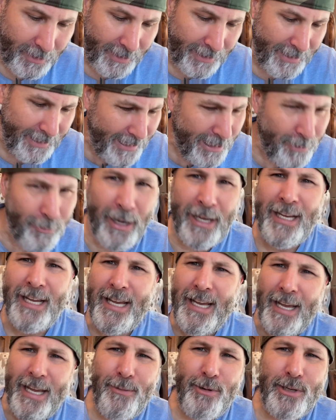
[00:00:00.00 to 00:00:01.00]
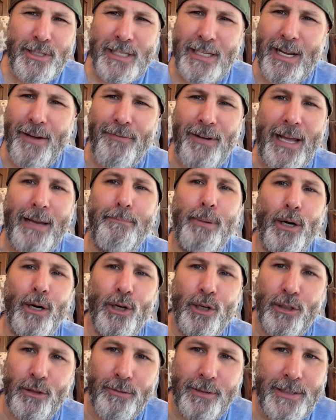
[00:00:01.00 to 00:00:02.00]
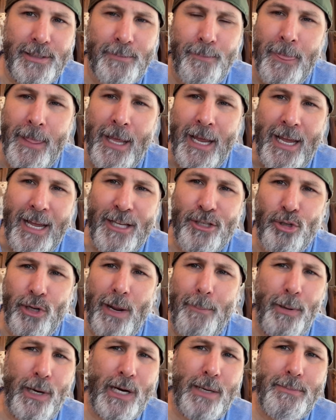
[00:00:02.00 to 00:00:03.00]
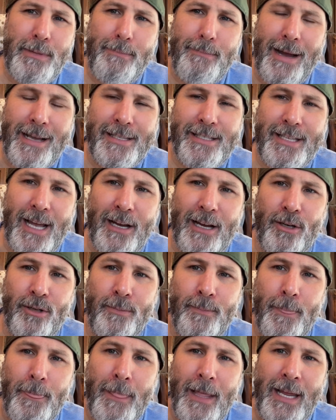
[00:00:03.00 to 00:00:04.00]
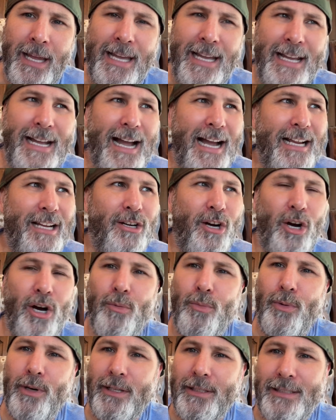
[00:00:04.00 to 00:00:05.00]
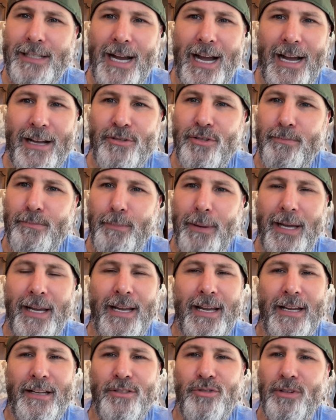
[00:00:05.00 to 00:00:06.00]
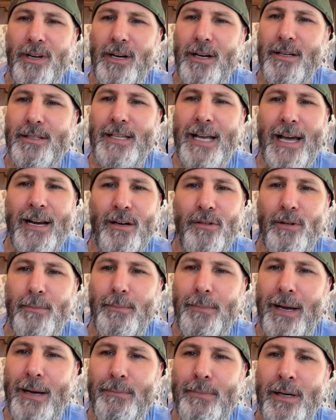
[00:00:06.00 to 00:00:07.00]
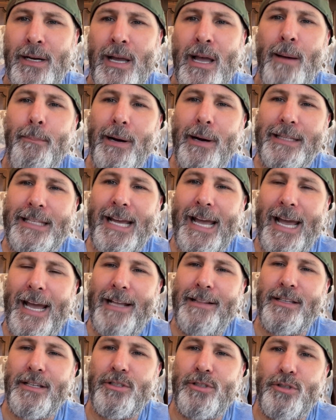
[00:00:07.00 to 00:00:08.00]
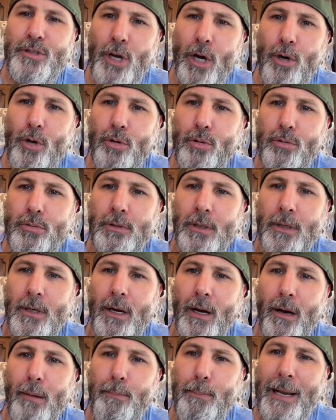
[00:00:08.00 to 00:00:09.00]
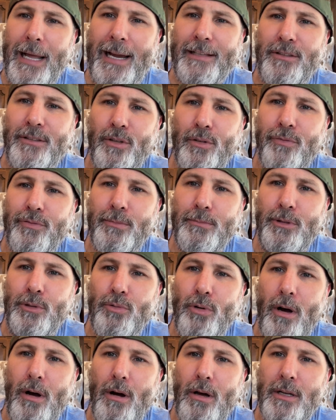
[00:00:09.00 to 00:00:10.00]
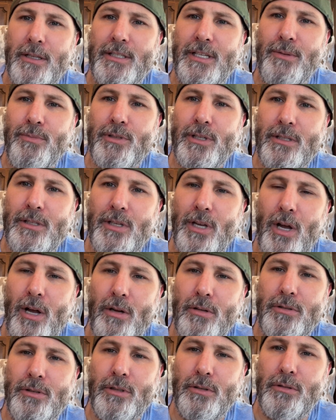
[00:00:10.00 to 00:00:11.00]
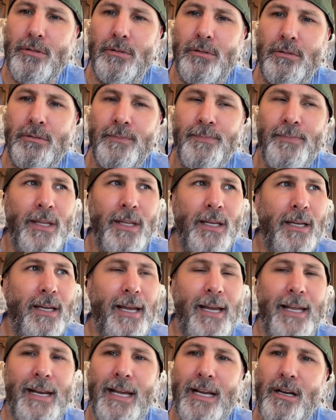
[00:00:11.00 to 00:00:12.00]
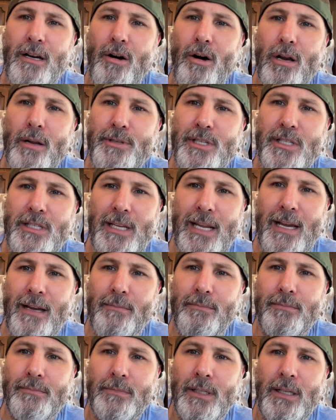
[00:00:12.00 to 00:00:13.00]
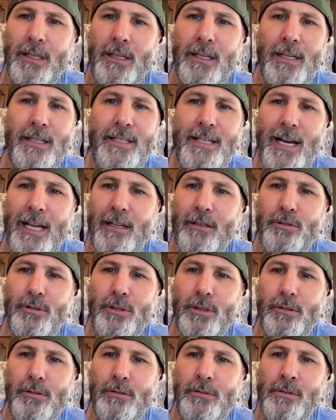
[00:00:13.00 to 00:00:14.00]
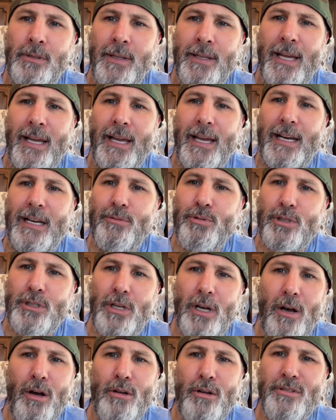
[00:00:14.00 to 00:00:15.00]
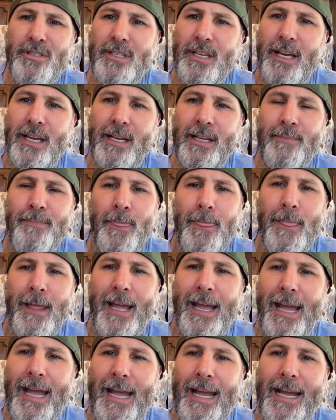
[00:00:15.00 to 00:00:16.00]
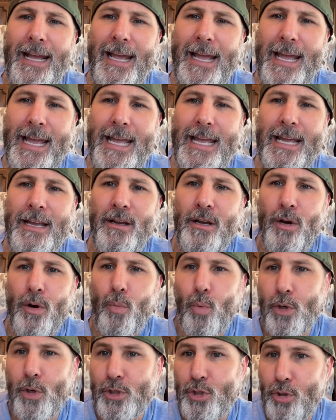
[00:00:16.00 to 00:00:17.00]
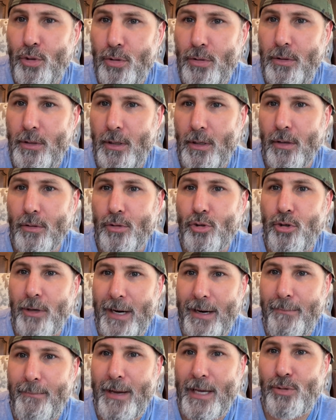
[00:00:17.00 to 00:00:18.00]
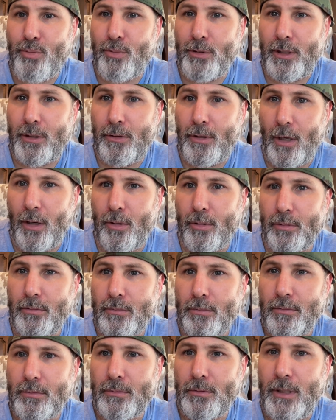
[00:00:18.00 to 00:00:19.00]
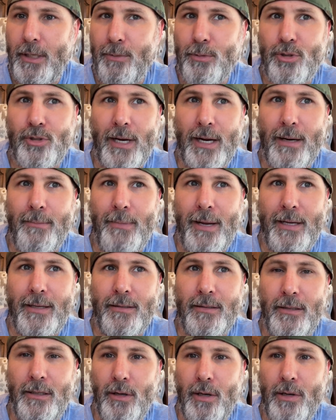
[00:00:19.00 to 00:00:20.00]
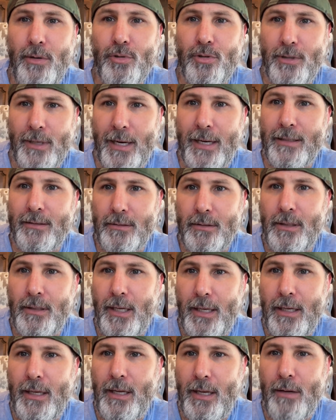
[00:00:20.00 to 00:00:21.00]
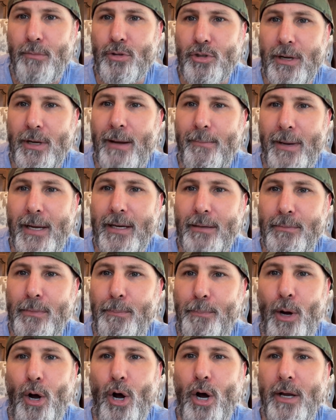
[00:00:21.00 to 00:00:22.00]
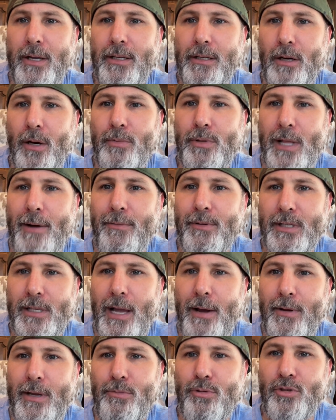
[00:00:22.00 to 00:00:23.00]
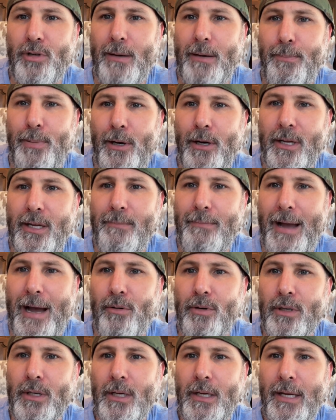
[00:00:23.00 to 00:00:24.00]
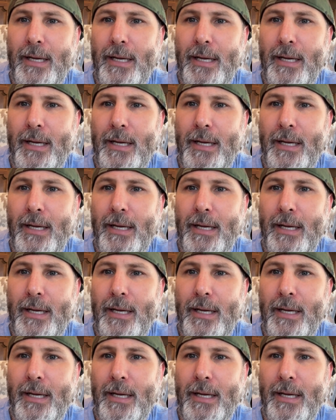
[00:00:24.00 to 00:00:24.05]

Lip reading: Anyway, he was in there for like burglaries. And so they put him in my cell. He got caught with contraband, drugs, I don't remember. But they had this dude, a black dude from New Orleans. He was a tall dude, and they call him Slim, little yellow dude. And he was tall, skinny, and he was, trying to mess with the dude. He was trying to make, he was trying to make him a boy. He was trying to punk him out.